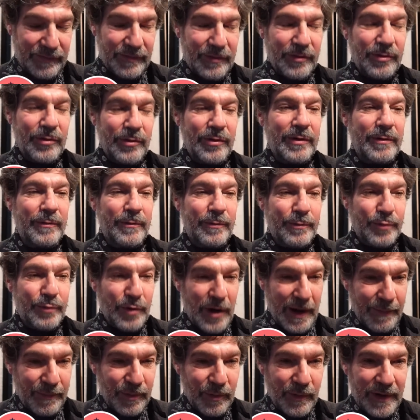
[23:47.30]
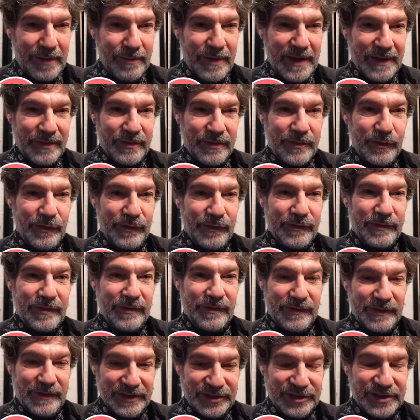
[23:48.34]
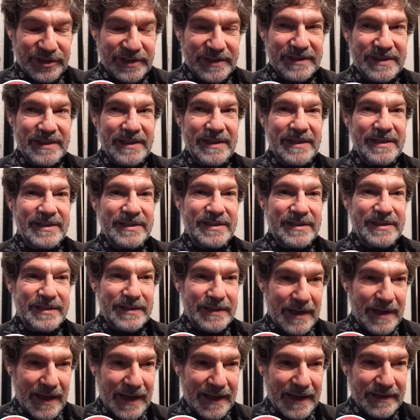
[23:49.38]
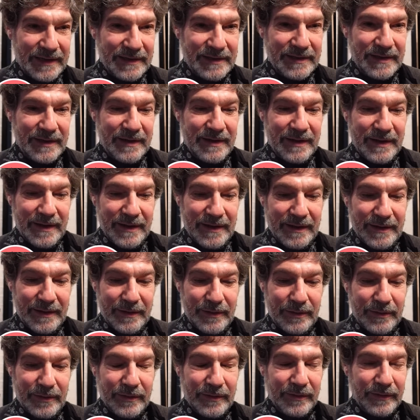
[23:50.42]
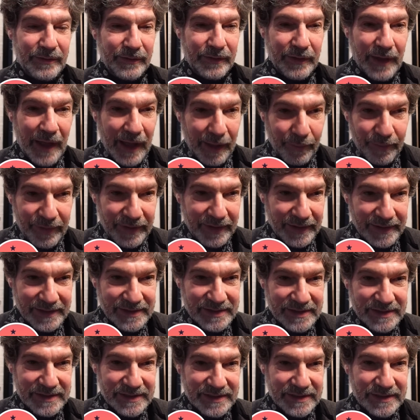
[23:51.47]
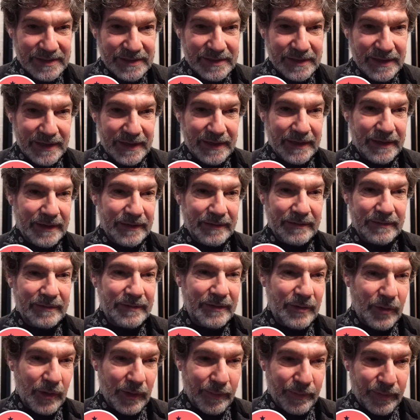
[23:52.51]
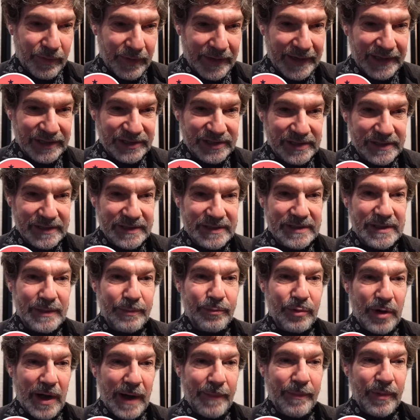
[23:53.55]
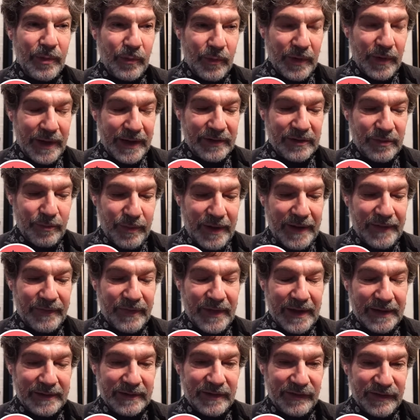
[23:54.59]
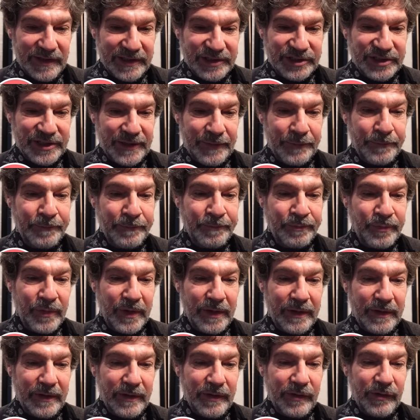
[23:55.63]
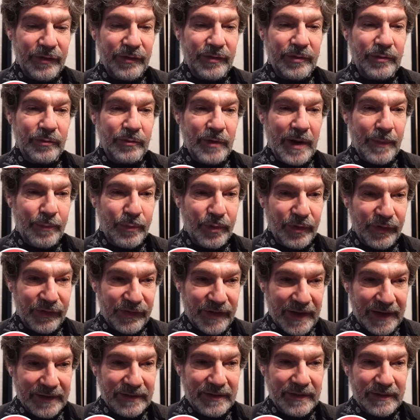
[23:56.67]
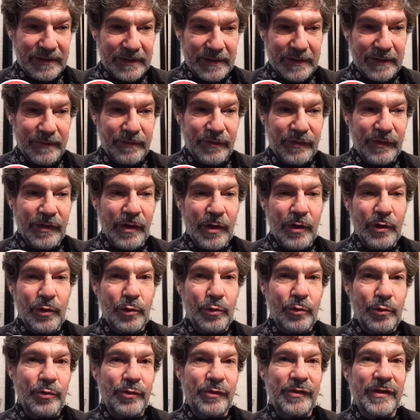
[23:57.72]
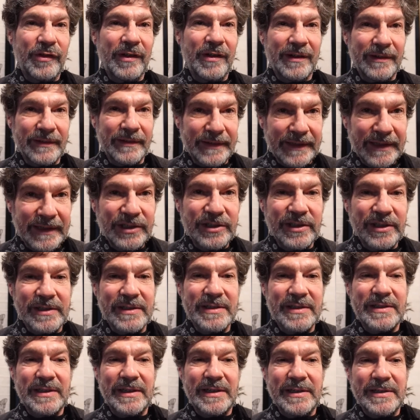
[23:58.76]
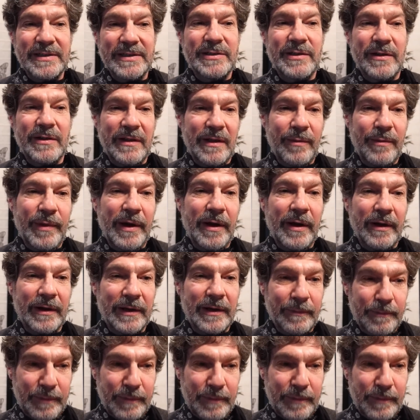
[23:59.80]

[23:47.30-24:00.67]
the proper way to make those decisions is not lobbyists and corporations. The proper way to make that decision is representatives whose allegiance is to the American